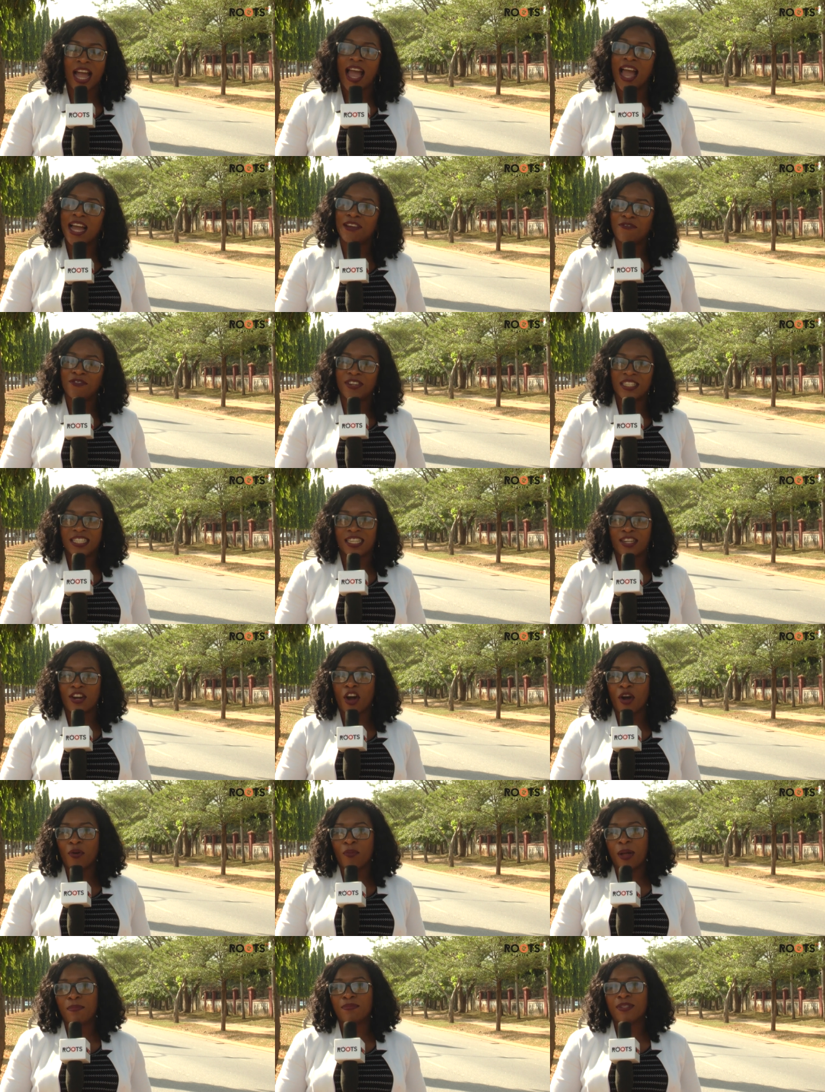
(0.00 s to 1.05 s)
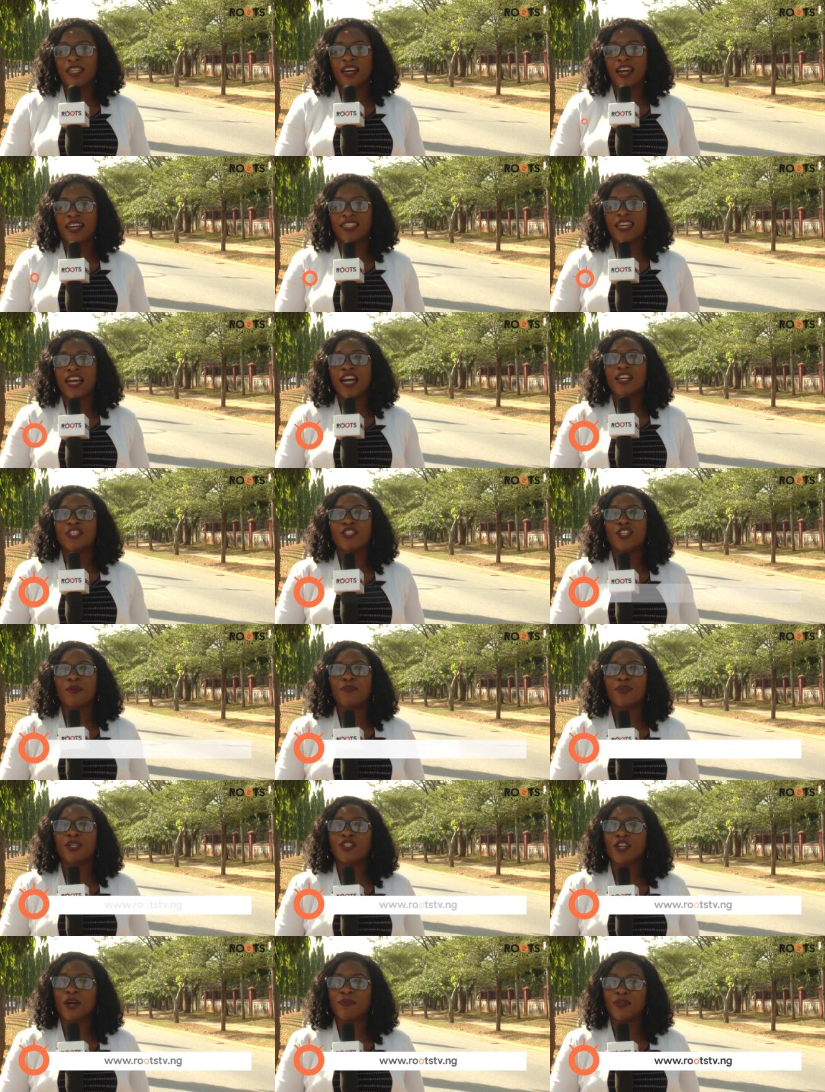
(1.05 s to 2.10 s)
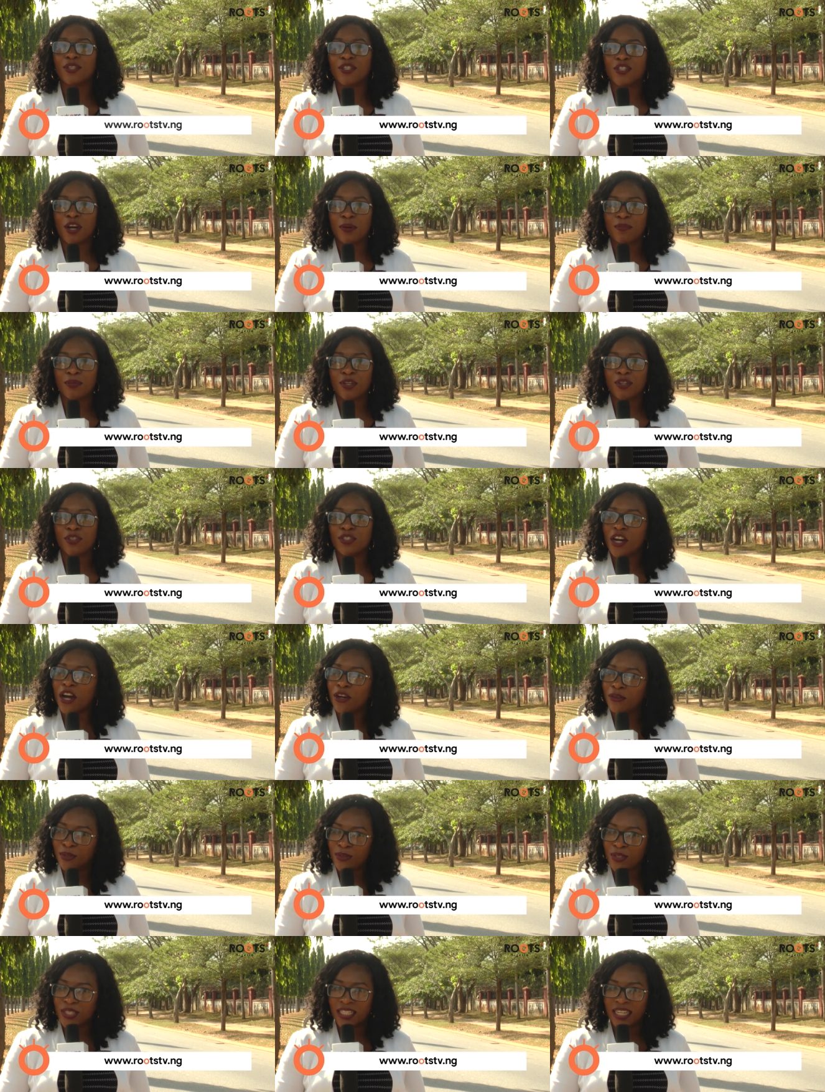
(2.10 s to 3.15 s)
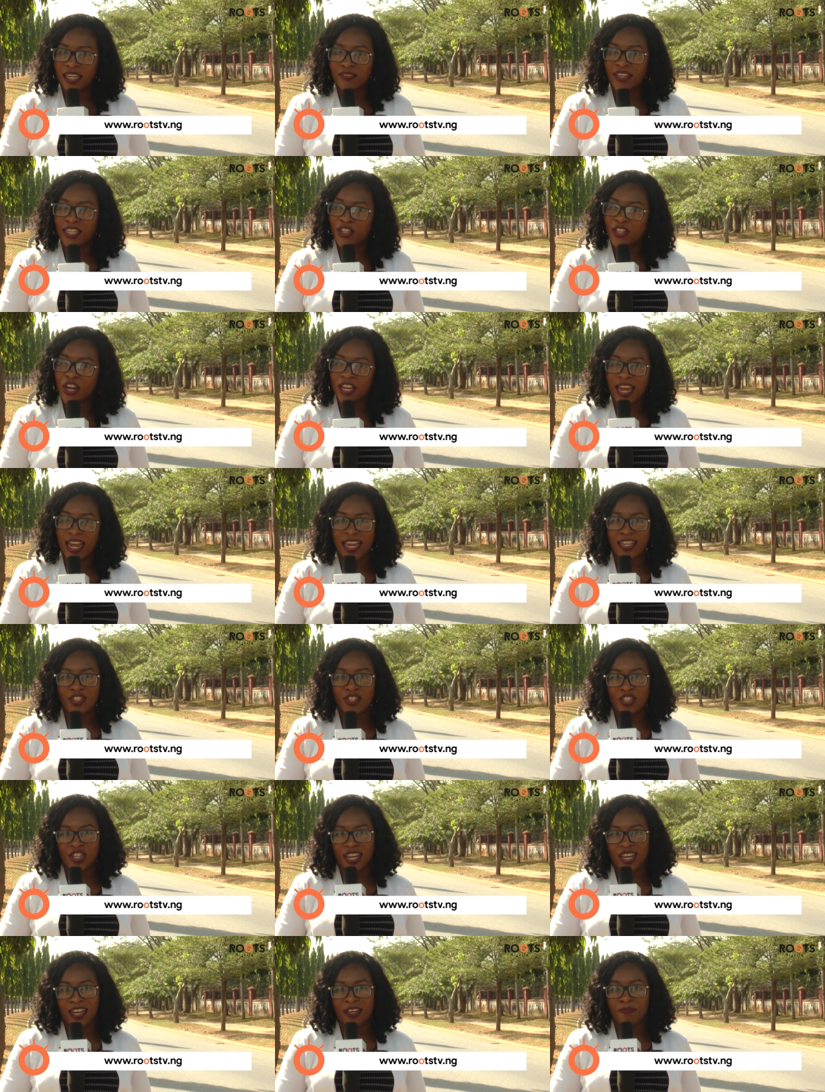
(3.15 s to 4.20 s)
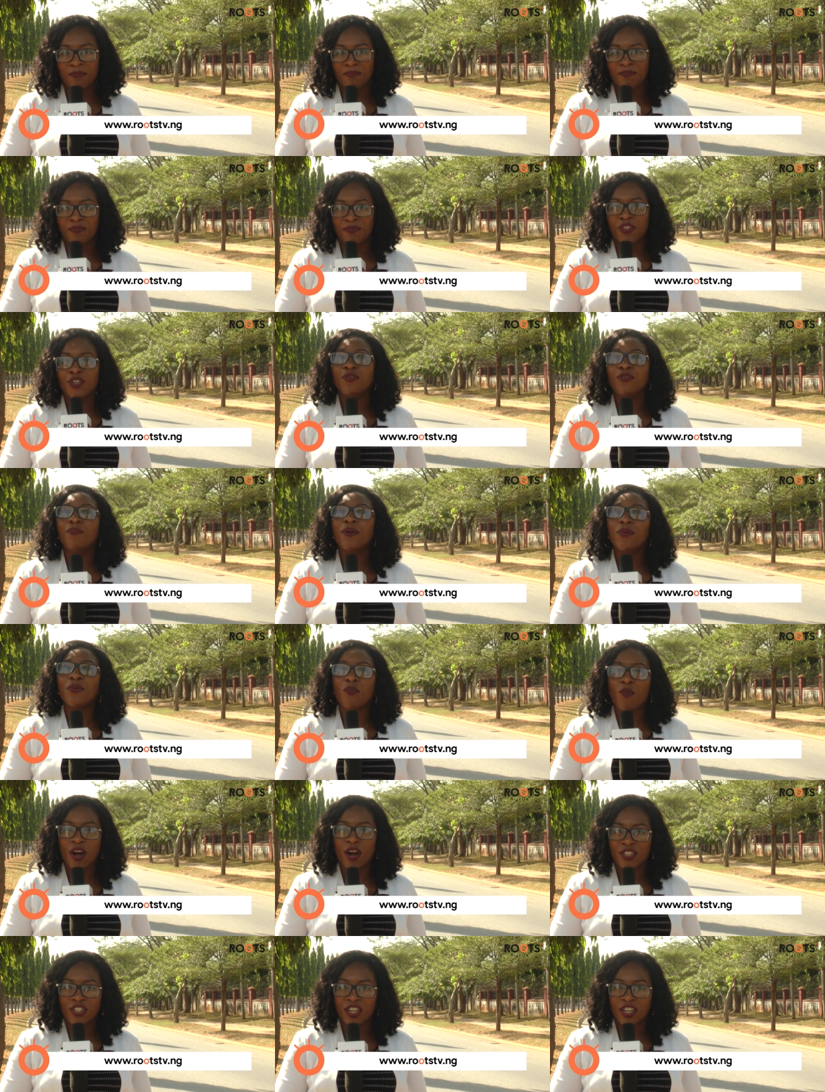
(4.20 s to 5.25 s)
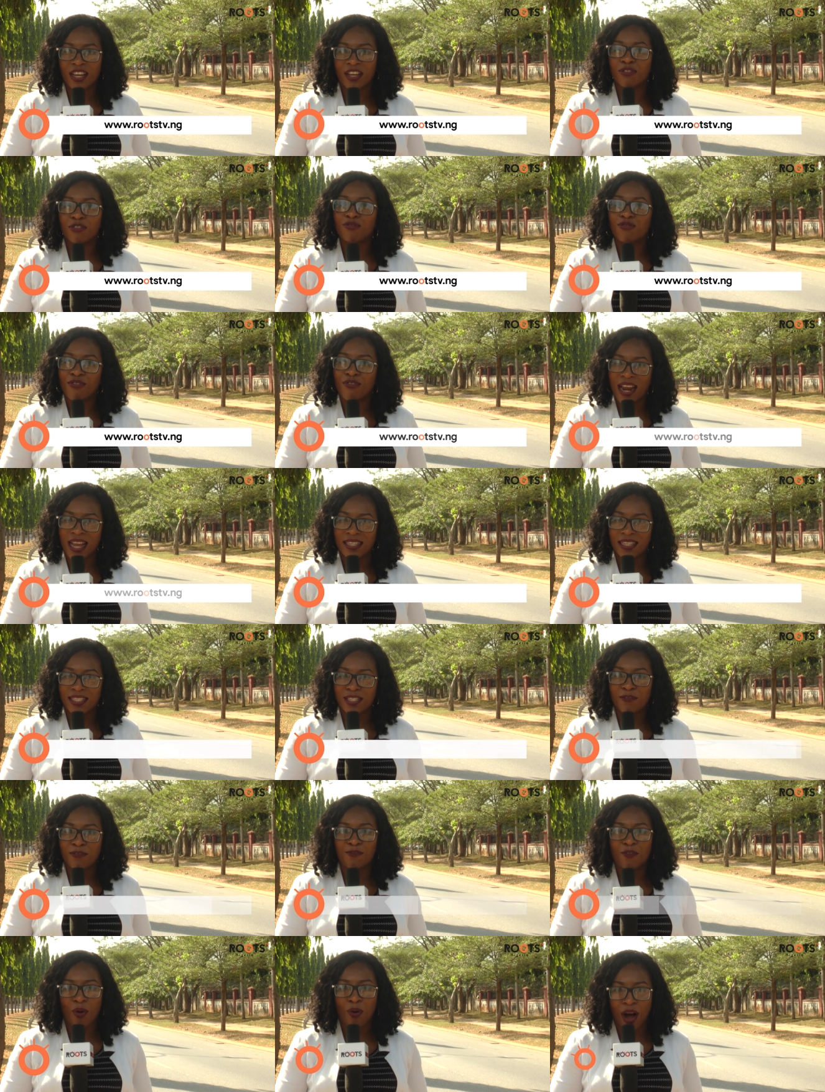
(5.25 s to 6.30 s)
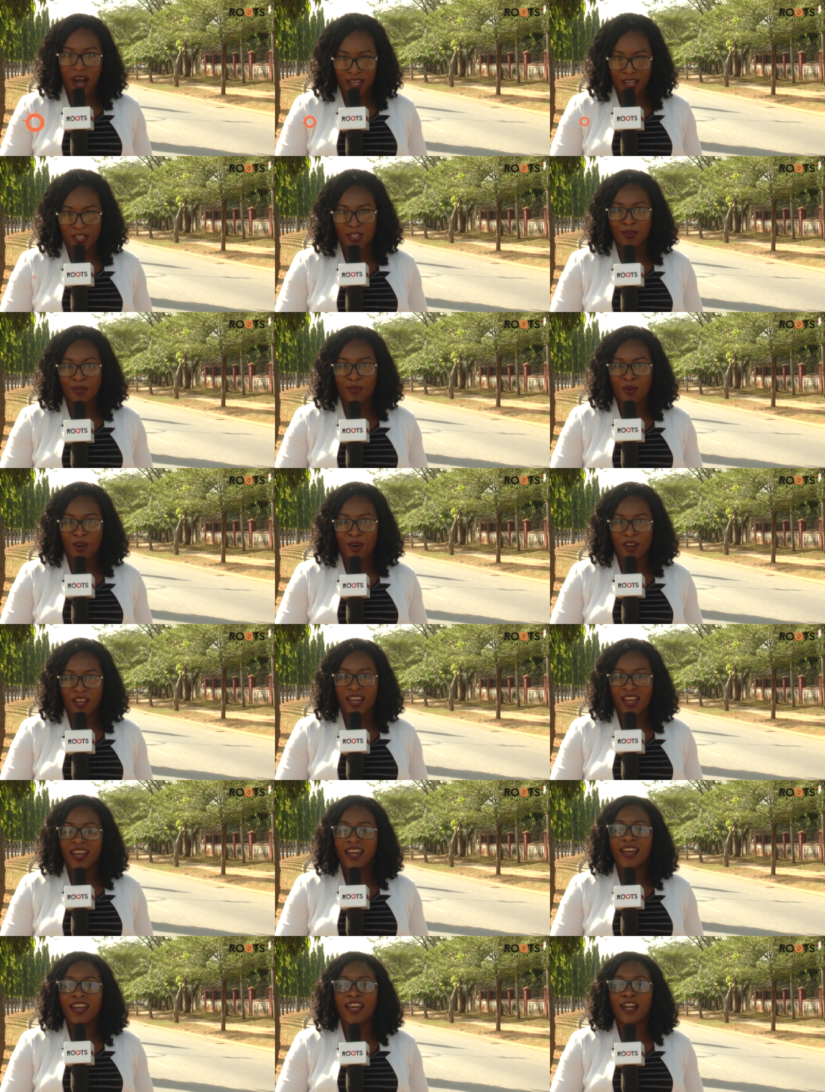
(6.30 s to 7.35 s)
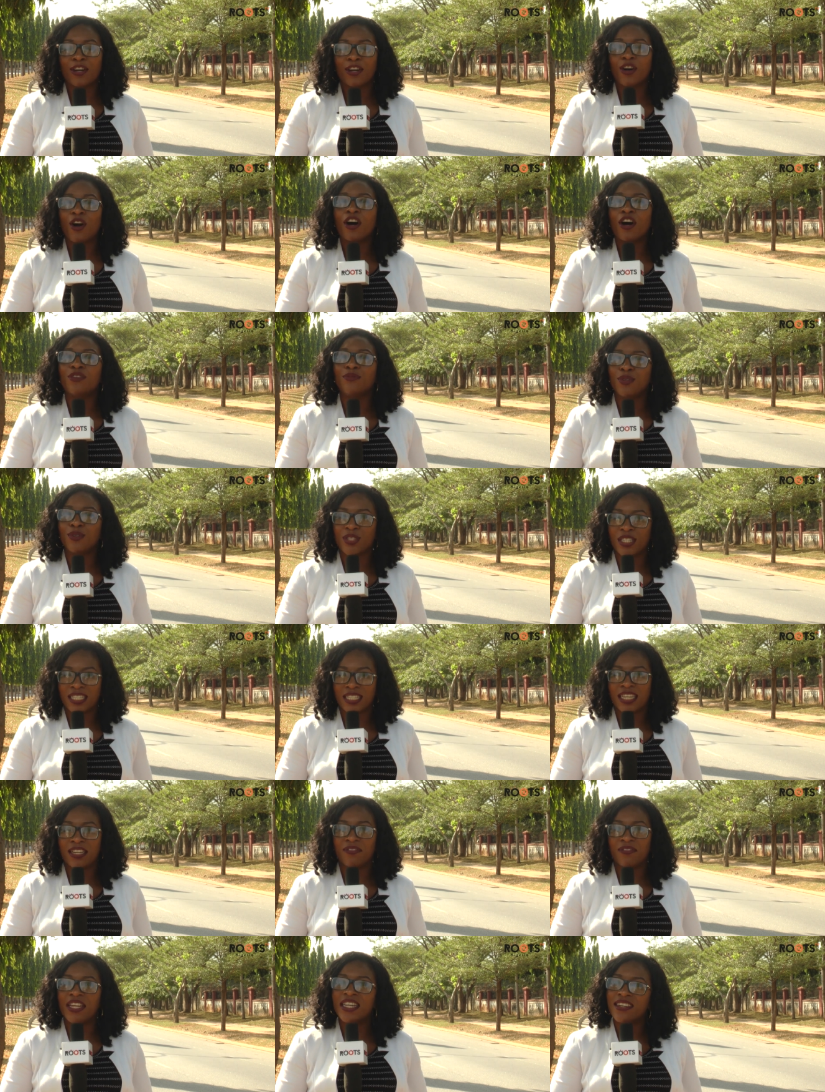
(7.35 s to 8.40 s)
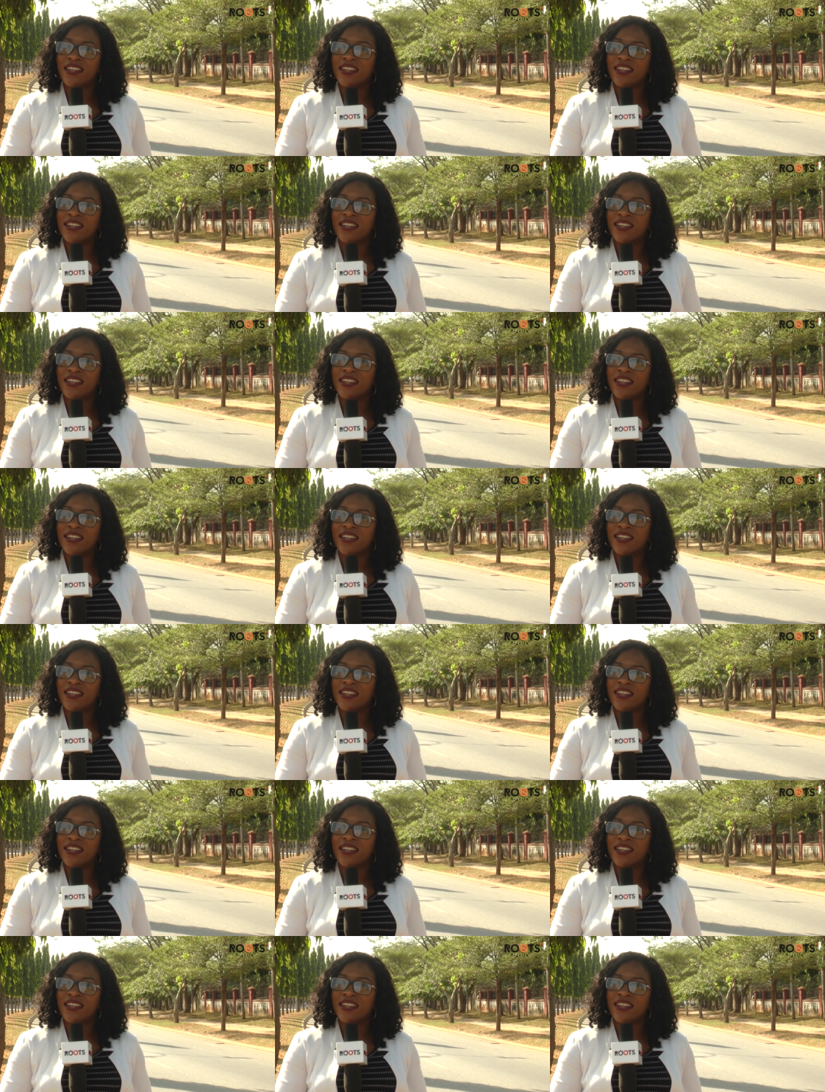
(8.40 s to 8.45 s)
and visit our website www.rootstv.ng. You've been watching Race for Aso Rock here on Roots TV